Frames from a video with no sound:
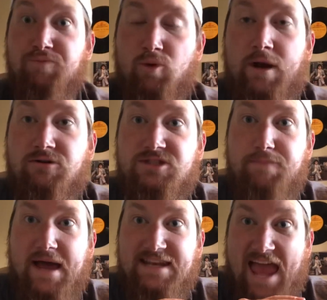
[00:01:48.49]
We don't
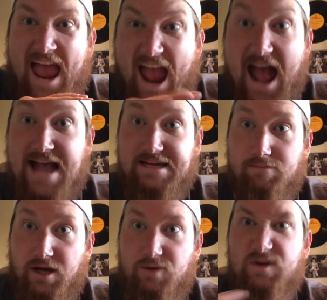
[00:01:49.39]
spend any
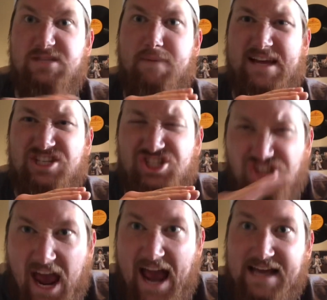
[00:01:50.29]
money. We spend
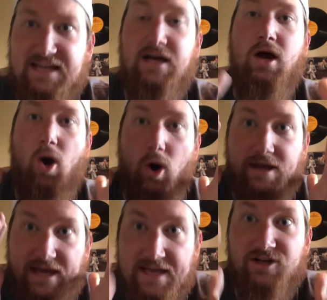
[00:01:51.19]
jack
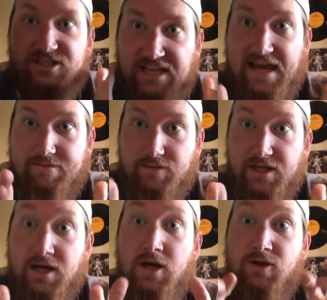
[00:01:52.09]
on
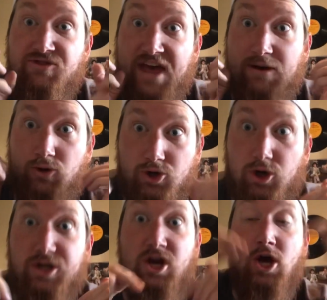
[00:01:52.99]
entertainment that
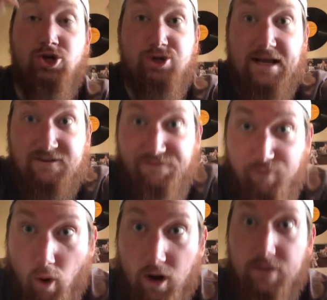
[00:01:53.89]
could
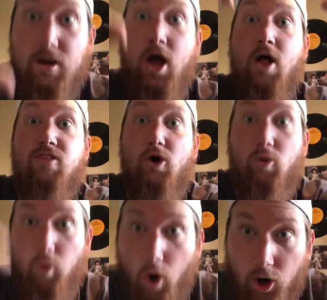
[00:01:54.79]
transform the
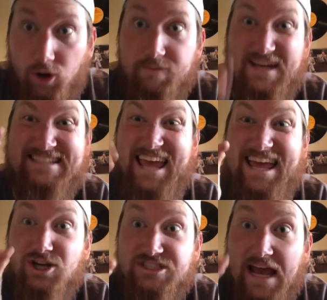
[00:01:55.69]
world, because
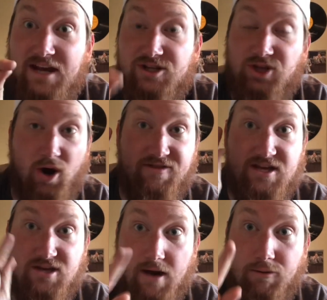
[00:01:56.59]
entertainers are the
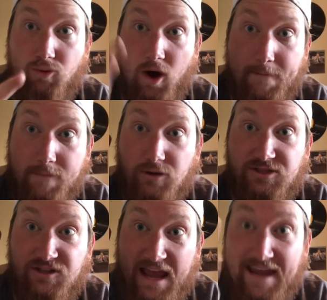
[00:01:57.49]
number one
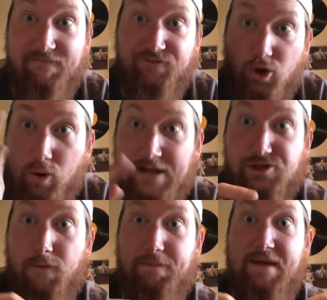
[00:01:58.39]
most
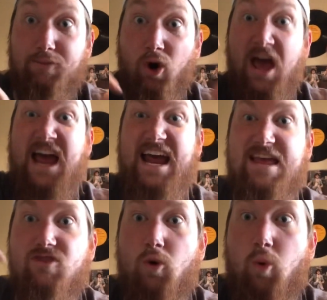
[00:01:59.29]
influential people
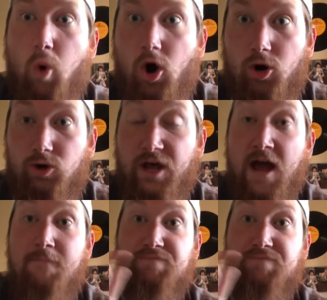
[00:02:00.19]
in the world.